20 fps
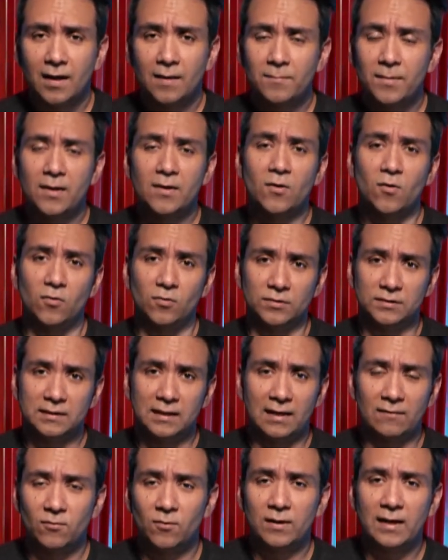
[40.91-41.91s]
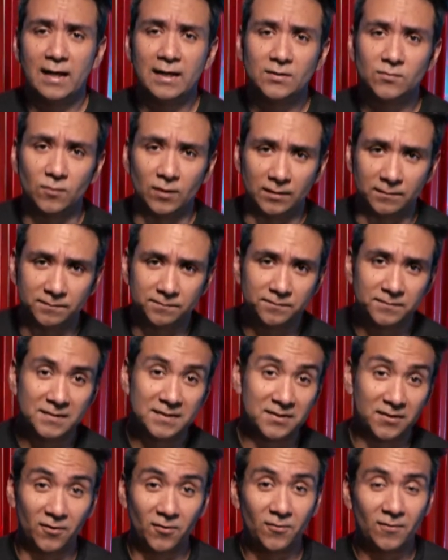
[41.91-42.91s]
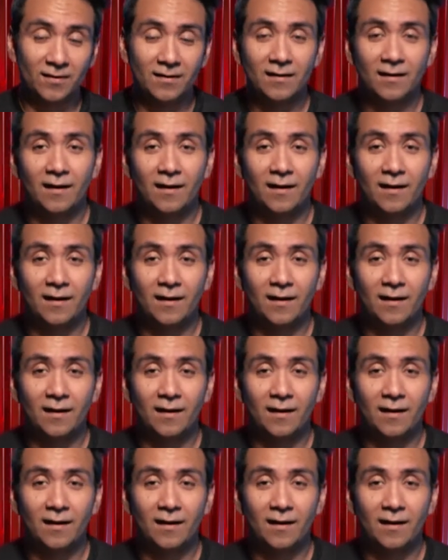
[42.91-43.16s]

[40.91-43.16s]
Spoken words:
buttholes. Everyone has one. So